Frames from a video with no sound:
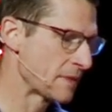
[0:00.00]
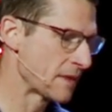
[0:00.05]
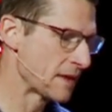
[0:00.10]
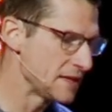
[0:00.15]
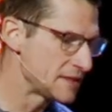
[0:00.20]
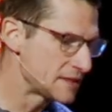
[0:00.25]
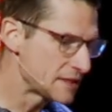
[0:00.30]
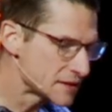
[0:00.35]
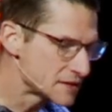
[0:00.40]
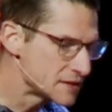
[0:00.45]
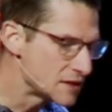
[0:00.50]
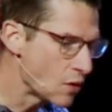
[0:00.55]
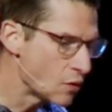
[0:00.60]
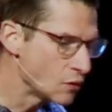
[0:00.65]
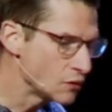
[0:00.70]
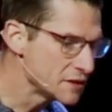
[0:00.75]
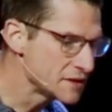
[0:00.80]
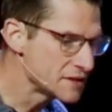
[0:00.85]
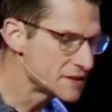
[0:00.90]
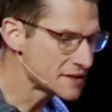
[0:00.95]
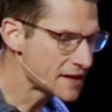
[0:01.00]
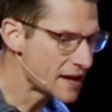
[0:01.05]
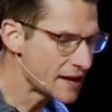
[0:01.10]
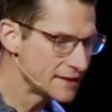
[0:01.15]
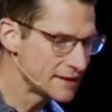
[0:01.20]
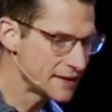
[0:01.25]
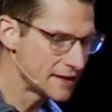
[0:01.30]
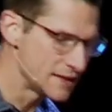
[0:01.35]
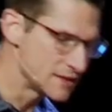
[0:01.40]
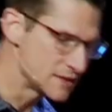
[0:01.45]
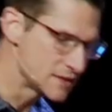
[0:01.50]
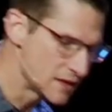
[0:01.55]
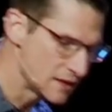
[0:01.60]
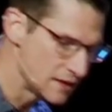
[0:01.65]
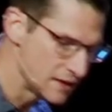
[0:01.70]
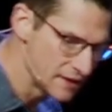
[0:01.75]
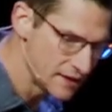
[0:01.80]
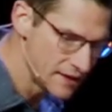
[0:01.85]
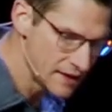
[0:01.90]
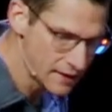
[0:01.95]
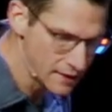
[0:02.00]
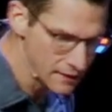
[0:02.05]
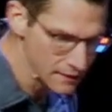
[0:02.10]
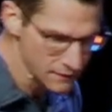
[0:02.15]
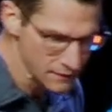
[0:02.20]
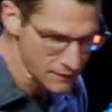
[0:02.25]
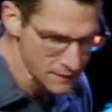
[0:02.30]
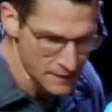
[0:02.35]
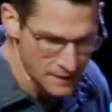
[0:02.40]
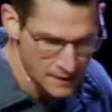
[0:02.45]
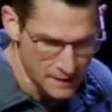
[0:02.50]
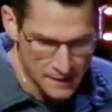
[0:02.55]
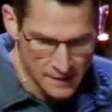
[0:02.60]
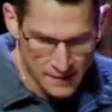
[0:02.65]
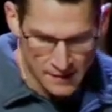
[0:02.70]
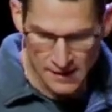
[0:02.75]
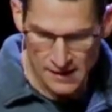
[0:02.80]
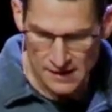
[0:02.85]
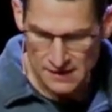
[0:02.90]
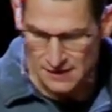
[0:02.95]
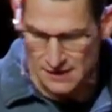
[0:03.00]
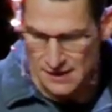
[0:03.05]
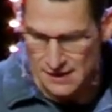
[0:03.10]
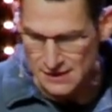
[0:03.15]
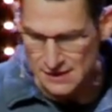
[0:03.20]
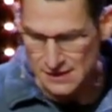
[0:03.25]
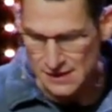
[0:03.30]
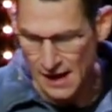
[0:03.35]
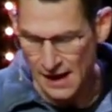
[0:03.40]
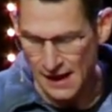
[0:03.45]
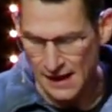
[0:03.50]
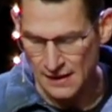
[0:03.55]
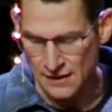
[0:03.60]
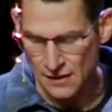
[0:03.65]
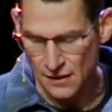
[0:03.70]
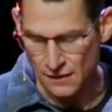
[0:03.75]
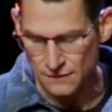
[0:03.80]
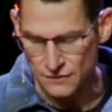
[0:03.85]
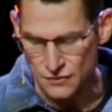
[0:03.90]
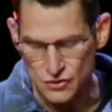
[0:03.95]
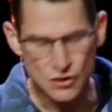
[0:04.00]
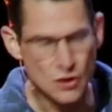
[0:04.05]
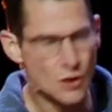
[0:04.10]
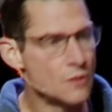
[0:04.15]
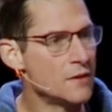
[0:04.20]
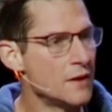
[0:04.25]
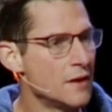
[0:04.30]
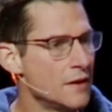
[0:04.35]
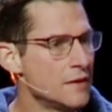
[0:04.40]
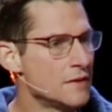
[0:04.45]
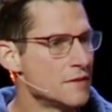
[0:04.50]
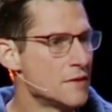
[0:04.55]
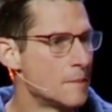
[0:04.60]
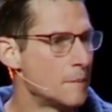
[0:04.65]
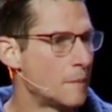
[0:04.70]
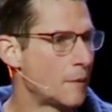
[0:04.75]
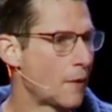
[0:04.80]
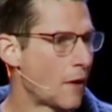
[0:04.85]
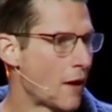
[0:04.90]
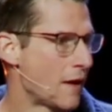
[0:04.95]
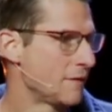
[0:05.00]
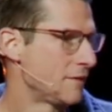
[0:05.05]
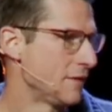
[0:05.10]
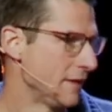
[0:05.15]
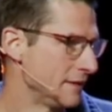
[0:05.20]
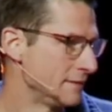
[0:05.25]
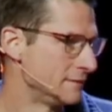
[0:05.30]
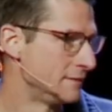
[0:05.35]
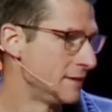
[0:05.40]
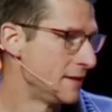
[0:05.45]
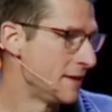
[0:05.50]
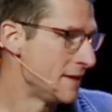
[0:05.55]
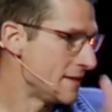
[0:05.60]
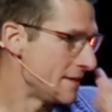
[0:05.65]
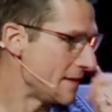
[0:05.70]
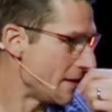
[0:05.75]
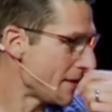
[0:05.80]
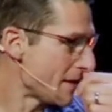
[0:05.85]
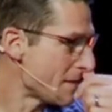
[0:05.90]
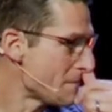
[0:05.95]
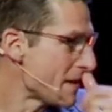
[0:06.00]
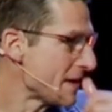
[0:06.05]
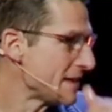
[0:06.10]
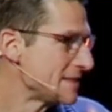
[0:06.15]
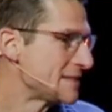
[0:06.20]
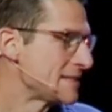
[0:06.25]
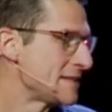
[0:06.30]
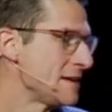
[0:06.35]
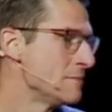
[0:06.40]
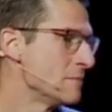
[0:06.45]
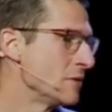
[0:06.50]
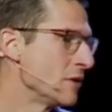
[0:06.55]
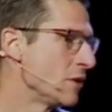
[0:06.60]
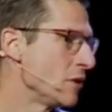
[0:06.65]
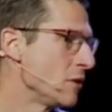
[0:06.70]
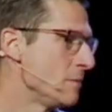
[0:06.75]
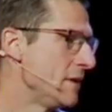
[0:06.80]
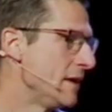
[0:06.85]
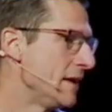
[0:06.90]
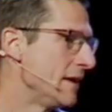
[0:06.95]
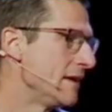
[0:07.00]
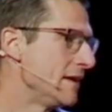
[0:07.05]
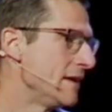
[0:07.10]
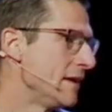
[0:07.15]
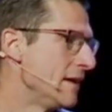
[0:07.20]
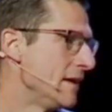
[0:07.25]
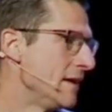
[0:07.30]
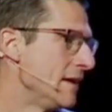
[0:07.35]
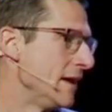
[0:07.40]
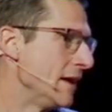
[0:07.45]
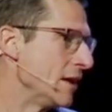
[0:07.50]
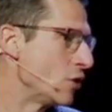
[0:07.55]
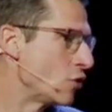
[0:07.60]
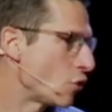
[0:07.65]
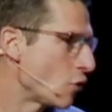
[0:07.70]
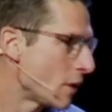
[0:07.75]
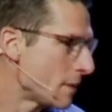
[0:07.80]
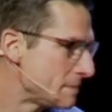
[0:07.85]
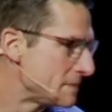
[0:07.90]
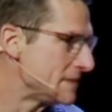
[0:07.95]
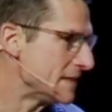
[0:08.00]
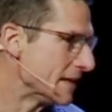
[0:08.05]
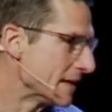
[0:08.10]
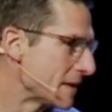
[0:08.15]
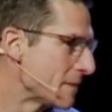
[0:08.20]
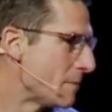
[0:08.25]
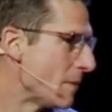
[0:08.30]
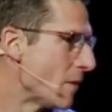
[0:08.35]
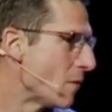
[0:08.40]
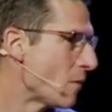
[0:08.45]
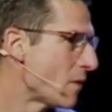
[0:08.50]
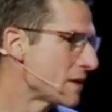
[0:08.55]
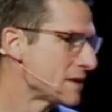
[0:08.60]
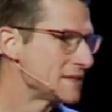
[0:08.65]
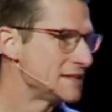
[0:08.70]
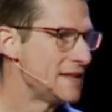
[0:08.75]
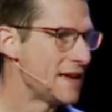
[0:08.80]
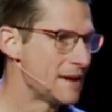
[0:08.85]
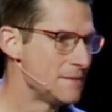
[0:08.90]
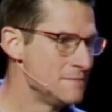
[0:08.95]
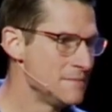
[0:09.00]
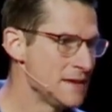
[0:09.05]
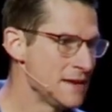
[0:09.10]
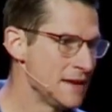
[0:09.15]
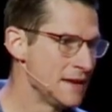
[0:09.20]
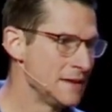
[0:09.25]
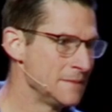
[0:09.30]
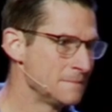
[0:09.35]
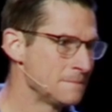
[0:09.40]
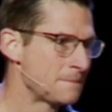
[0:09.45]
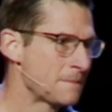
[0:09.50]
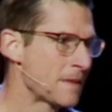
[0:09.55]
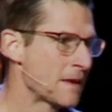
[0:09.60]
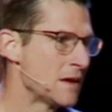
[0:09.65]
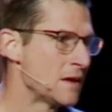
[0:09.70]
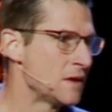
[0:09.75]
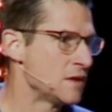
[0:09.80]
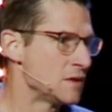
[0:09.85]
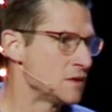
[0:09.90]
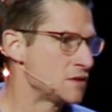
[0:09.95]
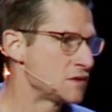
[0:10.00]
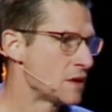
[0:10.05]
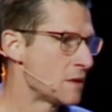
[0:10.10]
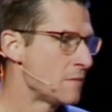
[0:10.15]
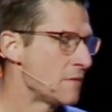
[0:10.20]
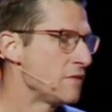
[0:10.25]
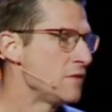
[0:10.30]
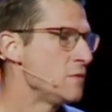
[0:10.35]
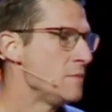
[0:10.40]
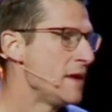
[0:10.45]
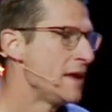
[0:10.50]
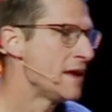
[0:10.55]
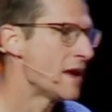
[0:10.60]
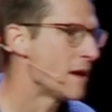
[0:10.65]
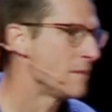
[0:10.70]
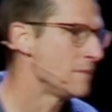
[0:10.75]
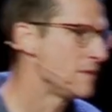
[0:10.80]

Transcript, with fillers: He says the only sign that he's going to give is the sign of Jonah the prophet. Now, that might seem a little bit and cryptic, but what does that mean? Some of you may not